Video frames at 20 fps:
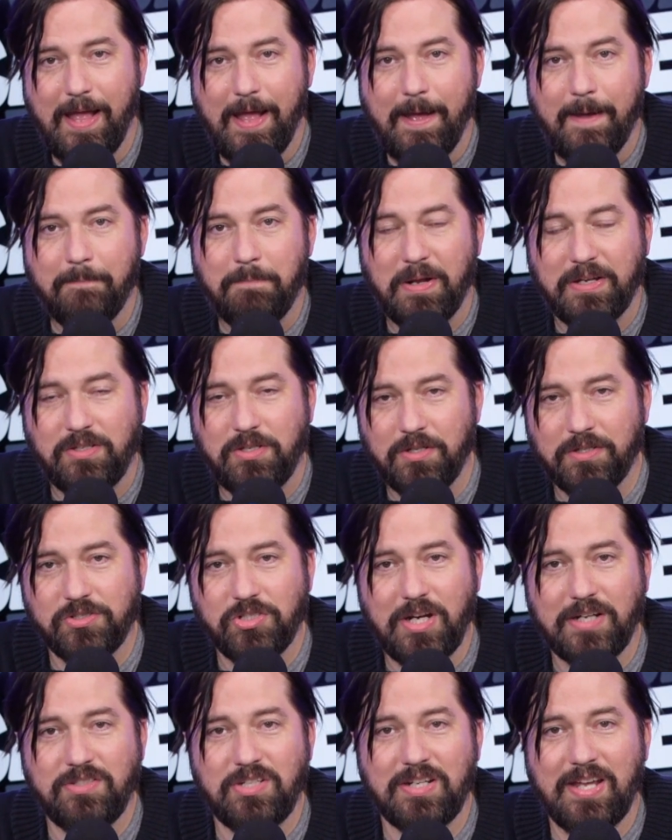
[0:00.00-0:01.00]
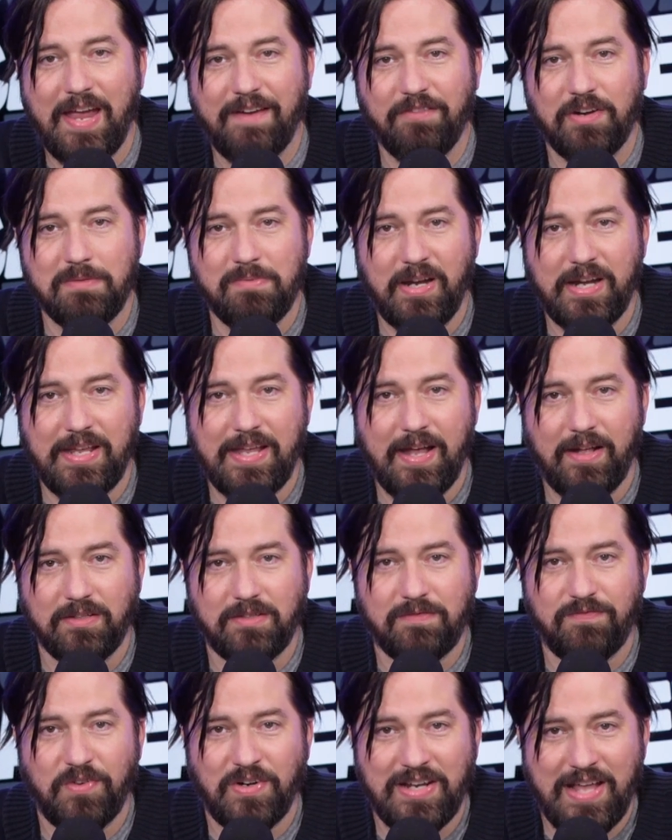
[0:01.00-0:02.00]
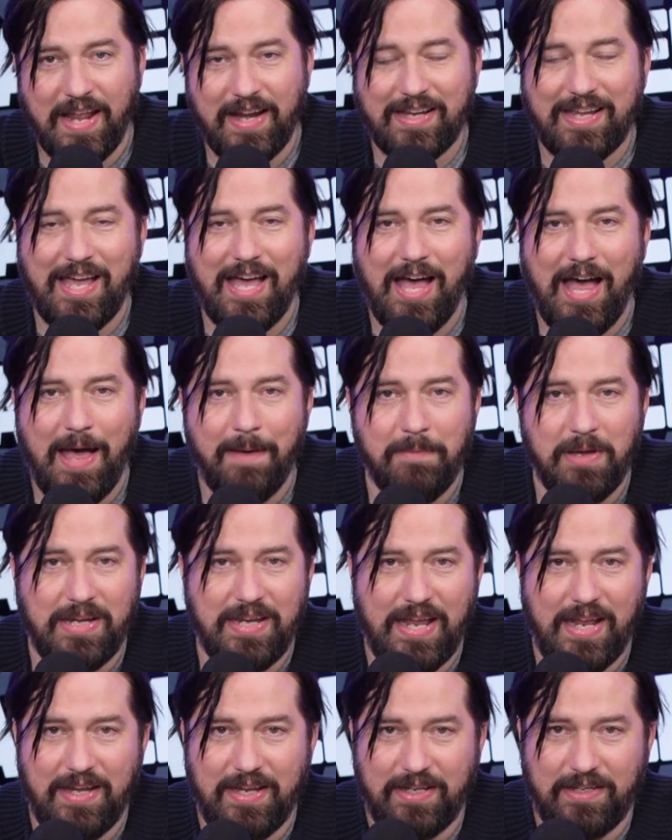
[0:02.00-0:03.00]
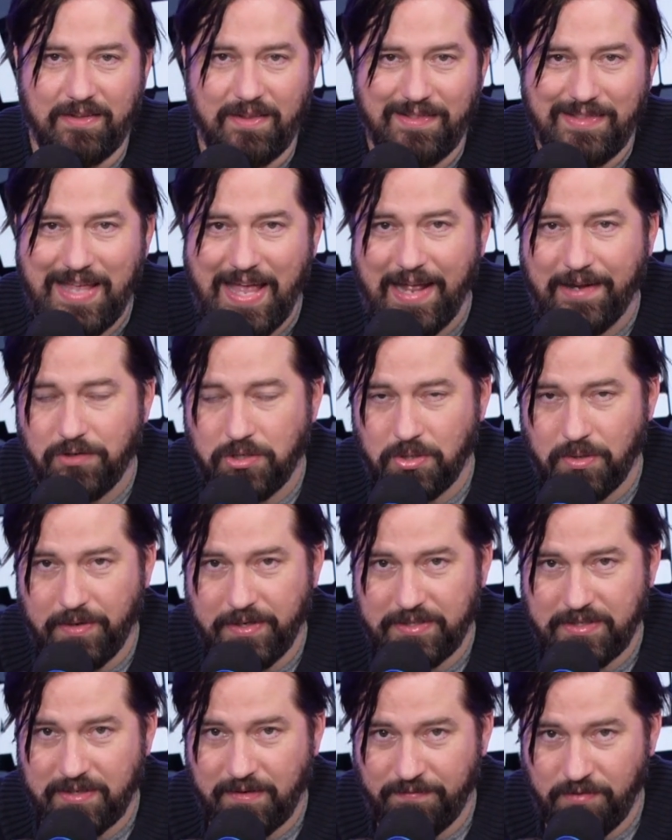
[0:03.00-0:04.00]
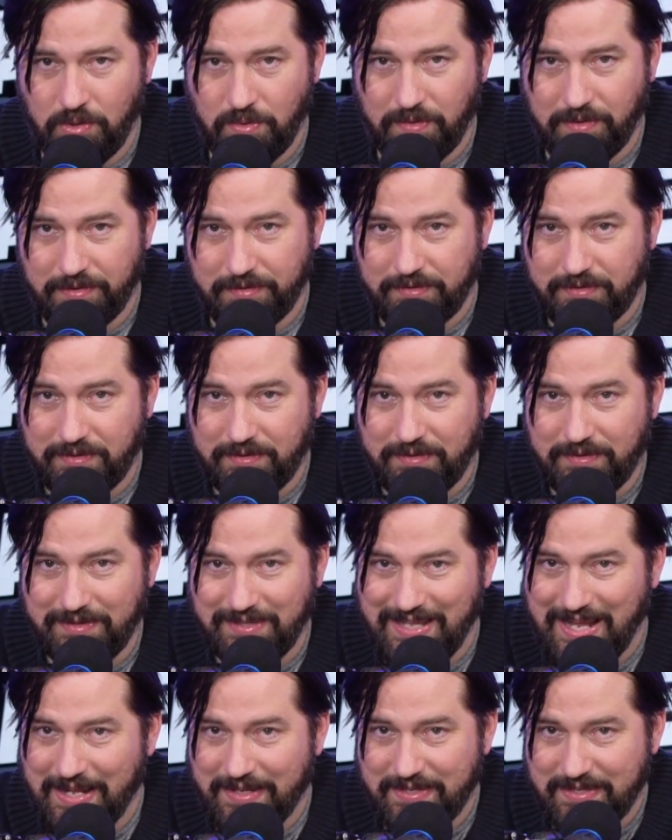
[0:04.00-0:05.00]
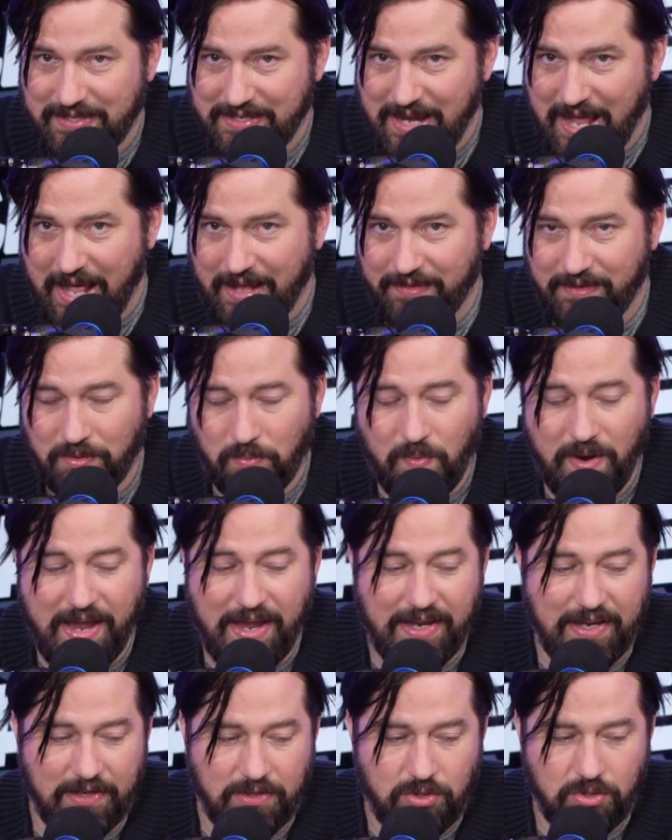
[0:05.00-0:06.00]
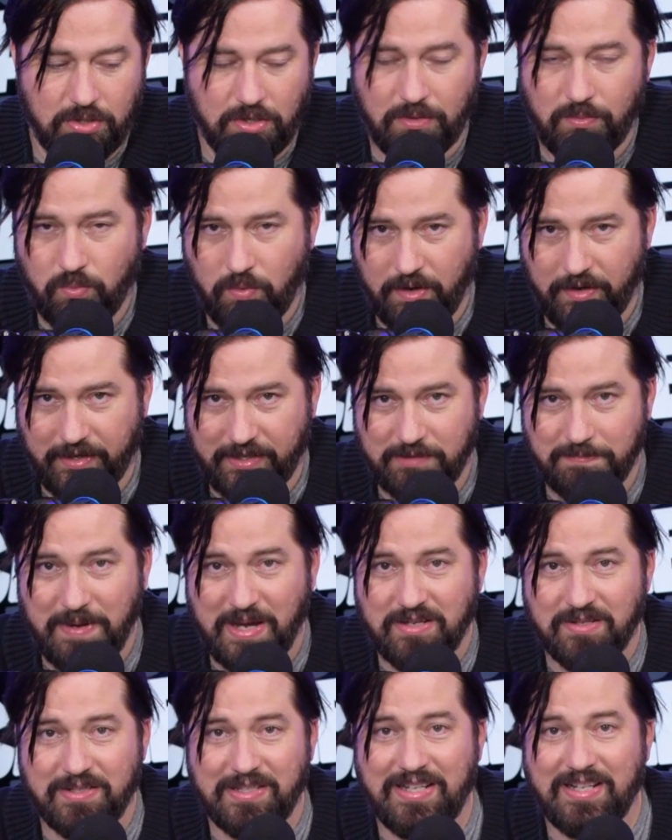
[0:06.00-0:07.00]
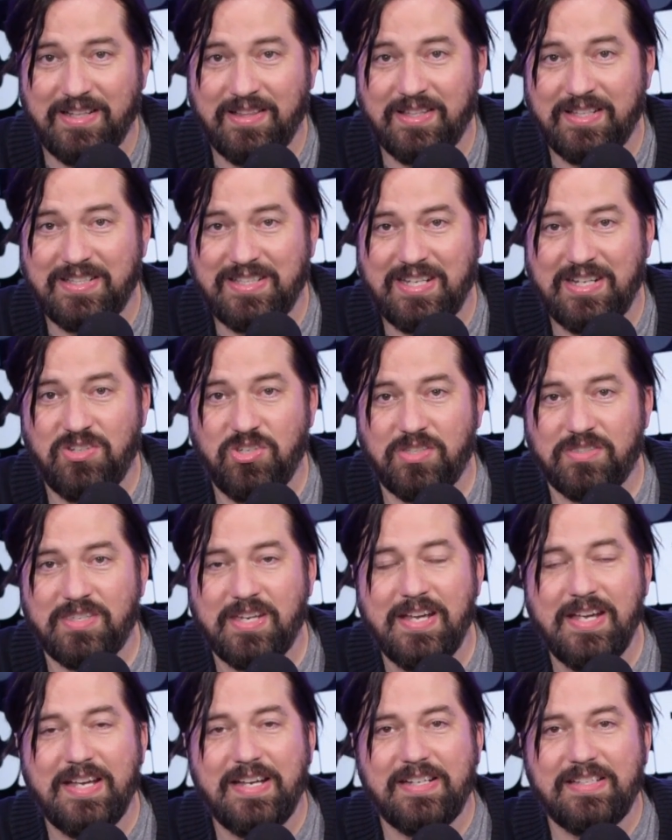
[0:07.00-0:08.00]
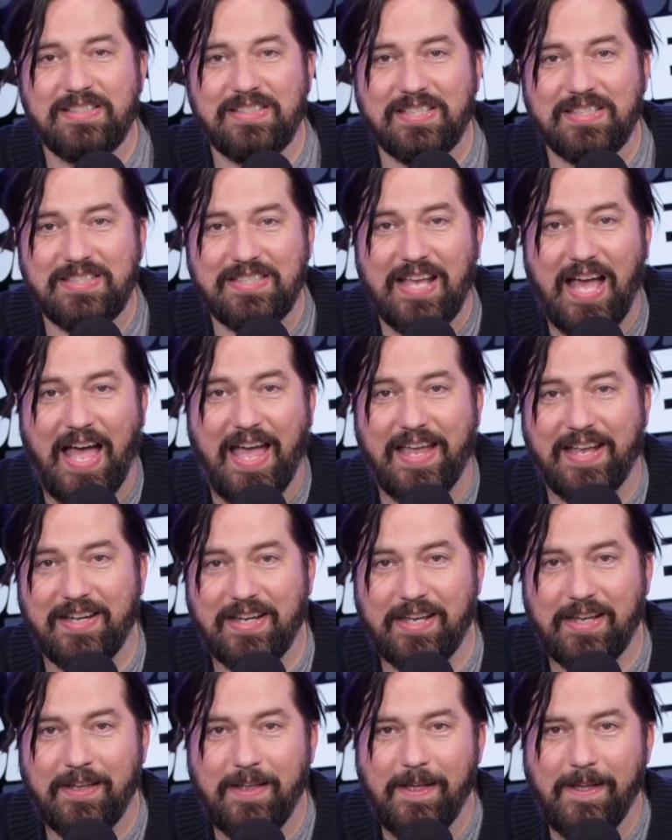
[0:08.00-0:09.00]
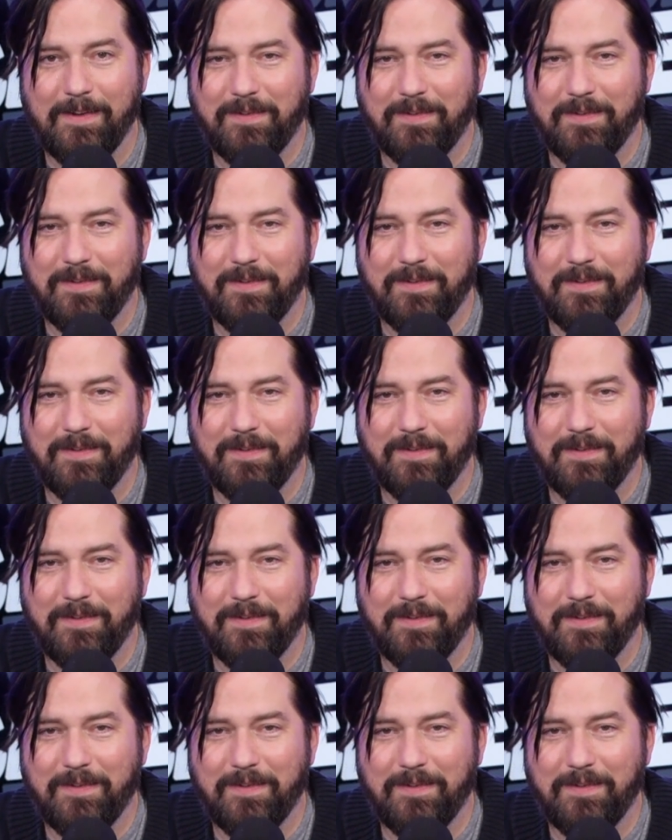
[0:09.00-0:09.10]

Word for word: But you're judging everybody else for not accommodating that choice of yours. That's not the way it should work, especially in a litigious society.